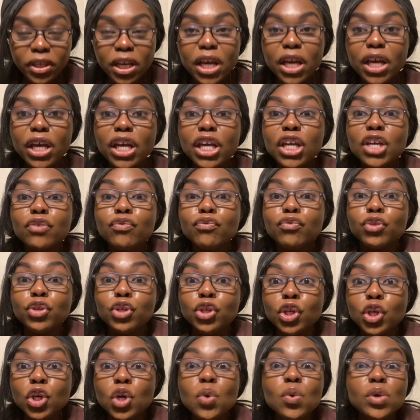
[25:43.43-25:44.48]
If
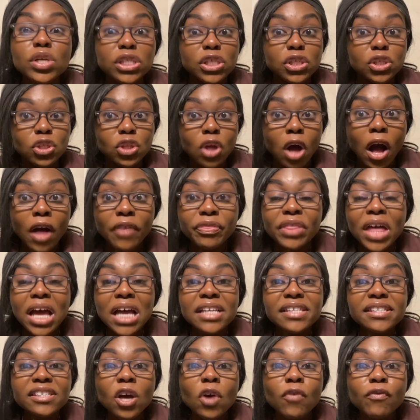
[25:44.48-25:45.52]
you is not
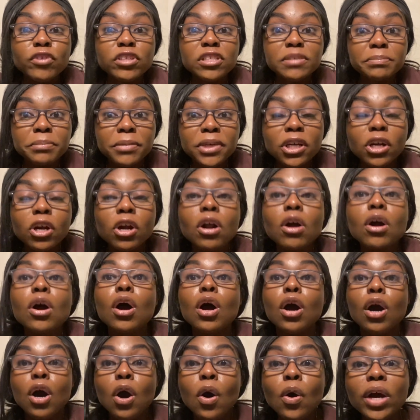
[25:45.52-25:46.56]
that selfish mean girl,
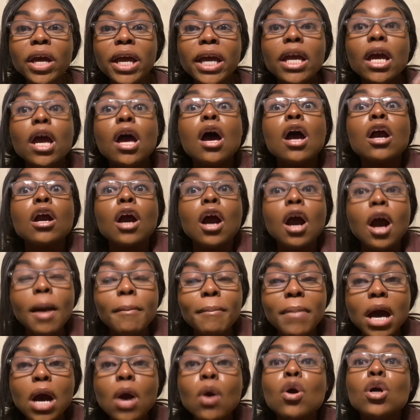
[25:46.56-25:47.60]
okay,
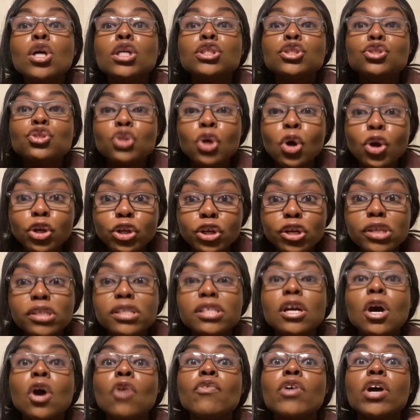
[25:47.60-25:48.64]
come out, show
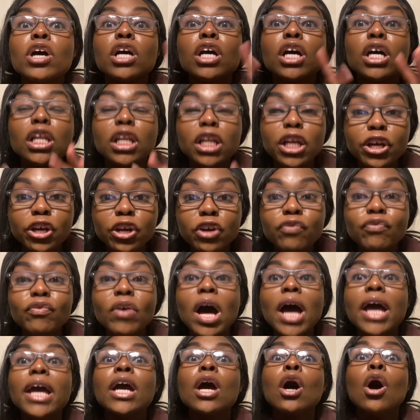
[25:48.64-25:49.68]
yourself,
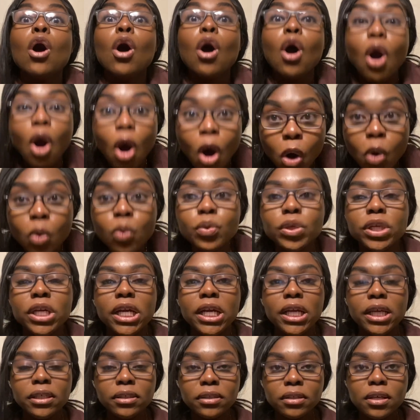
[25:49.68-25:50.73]
clarify, own
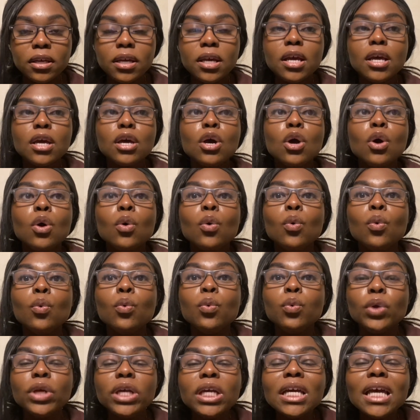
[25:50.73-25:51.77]
it.
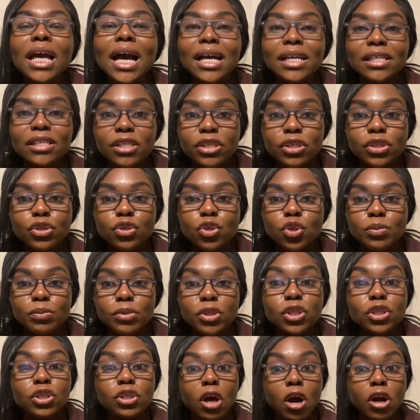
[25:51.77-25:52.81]
We as
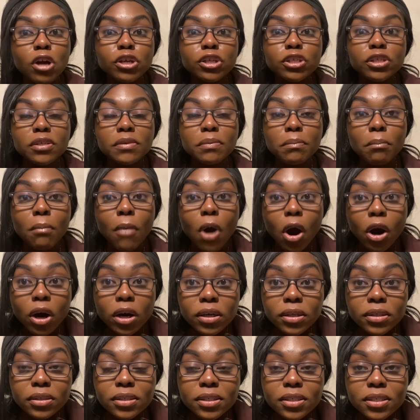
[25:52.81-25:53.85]
consumers are
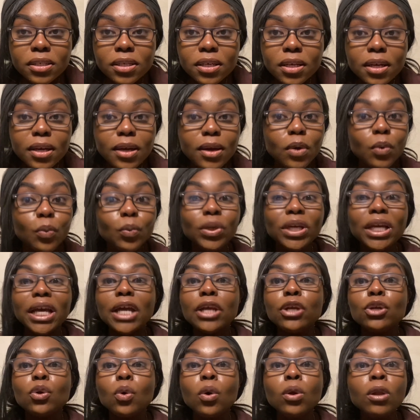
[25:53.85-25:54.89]
smart. We
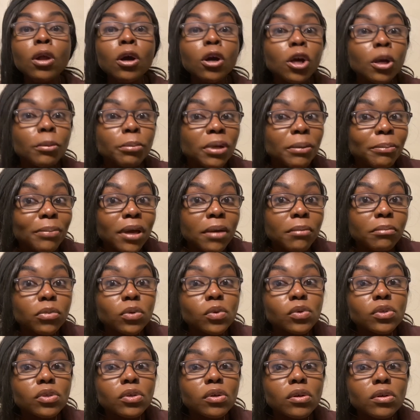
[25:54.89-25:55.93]
can no longer be
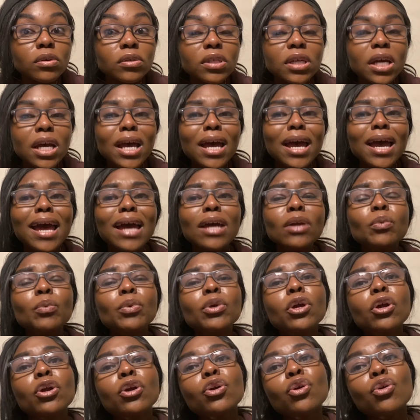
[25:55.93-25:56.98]
bamboozled, and
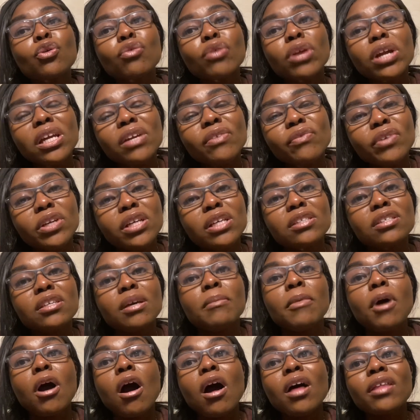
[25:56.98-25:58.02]
we are craving
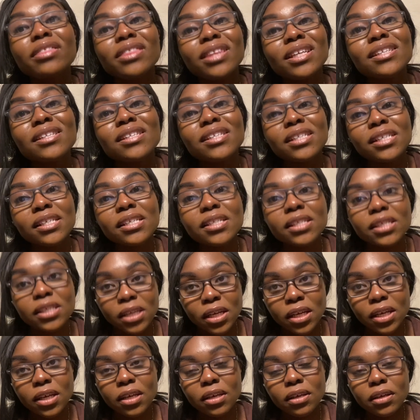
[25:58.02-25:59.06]
some
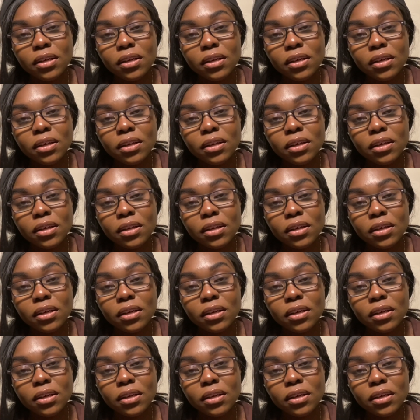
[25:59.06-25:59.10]
authenticity,